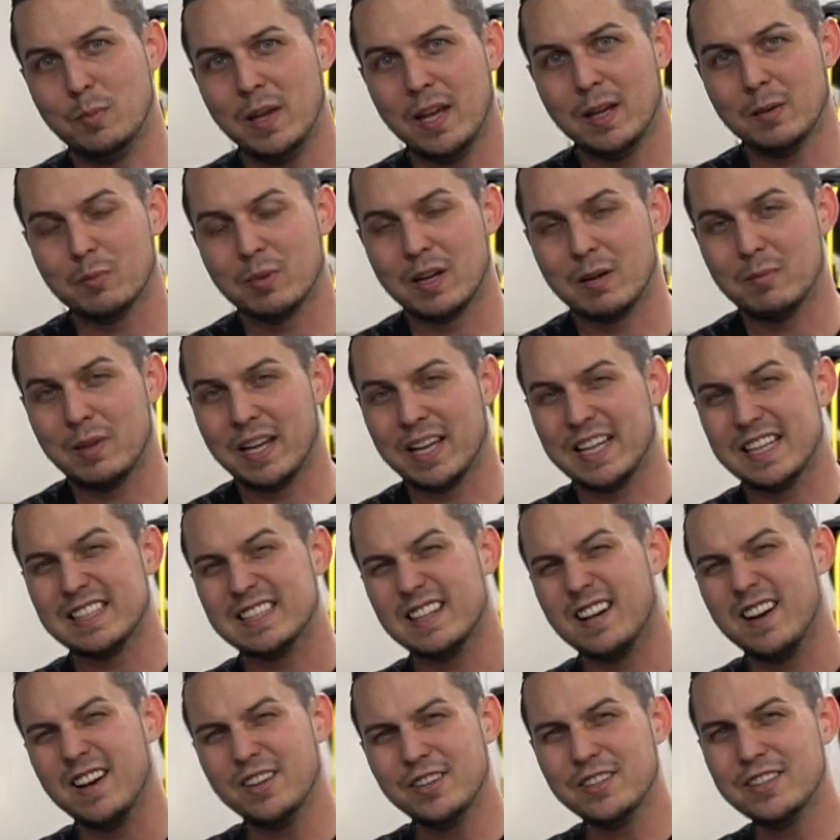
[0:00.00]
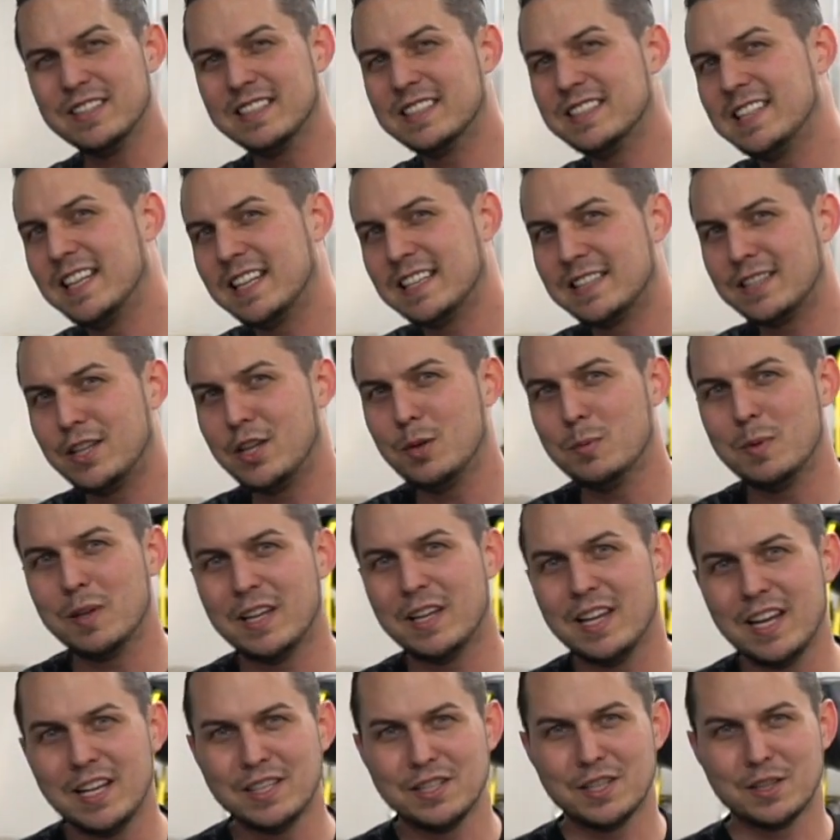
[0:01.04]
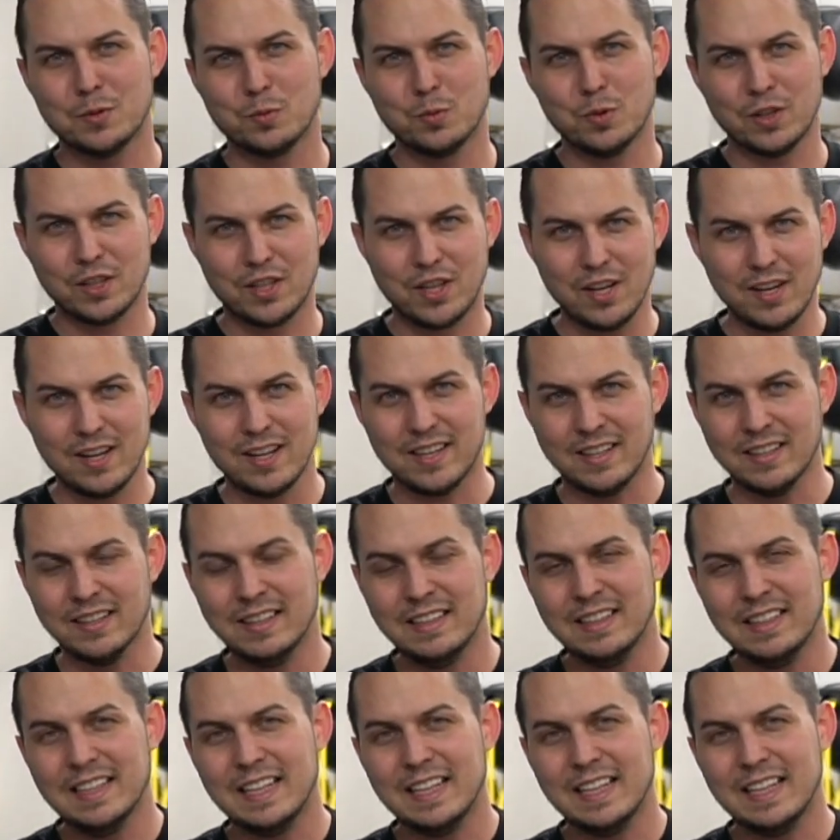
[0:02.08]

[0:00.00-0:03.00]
big. But I'm like, it's 106 cubic inches, we're good.